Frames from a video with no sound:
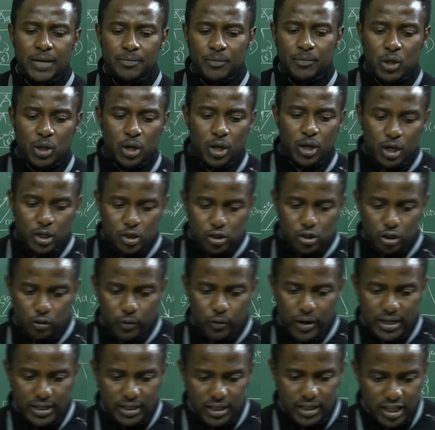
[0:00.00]
Okay?
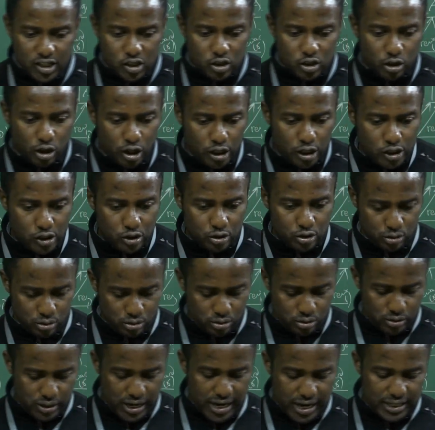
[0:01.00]
So when this holds
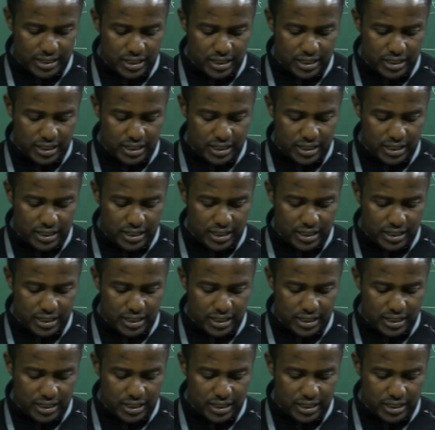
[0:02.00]
true